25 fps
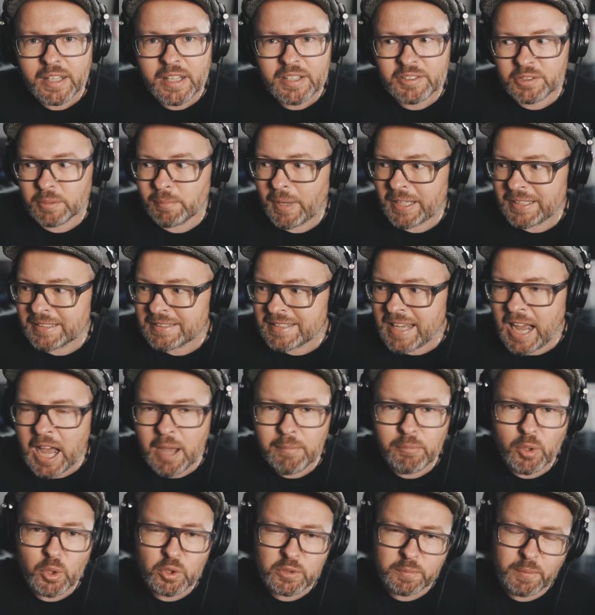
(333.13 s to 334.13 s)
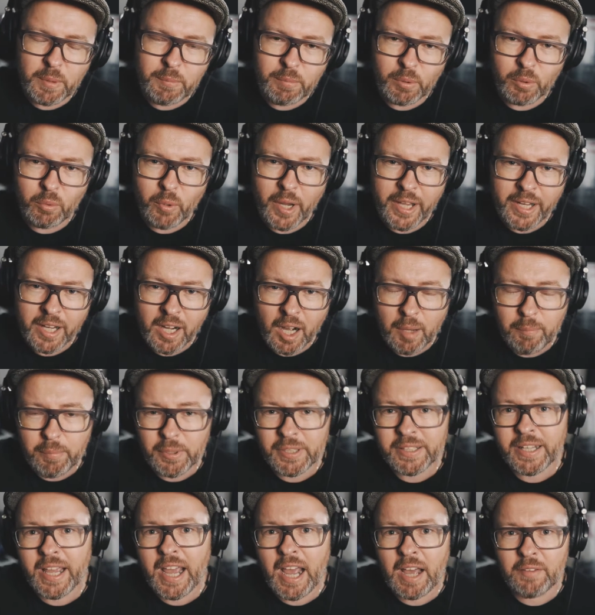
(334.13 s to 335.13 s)
So by the time most people wake up
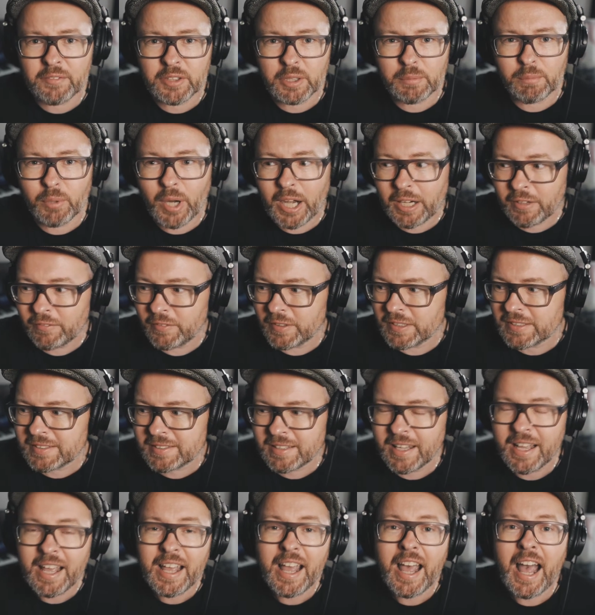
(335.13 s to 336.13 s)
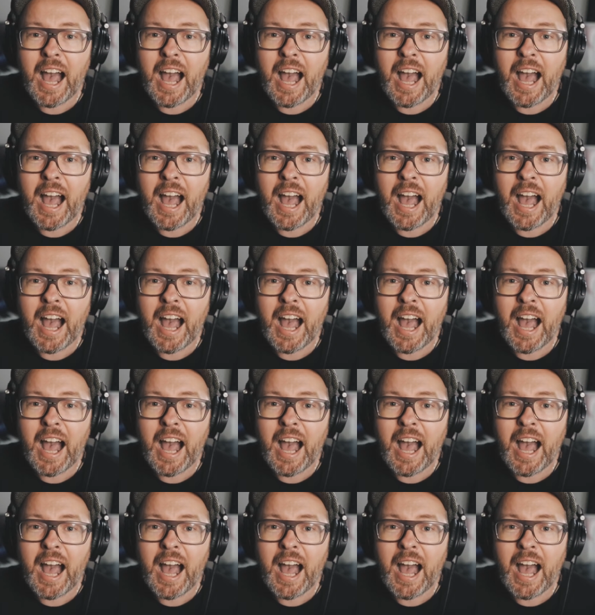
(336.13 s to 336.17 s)
and they have their breakfast,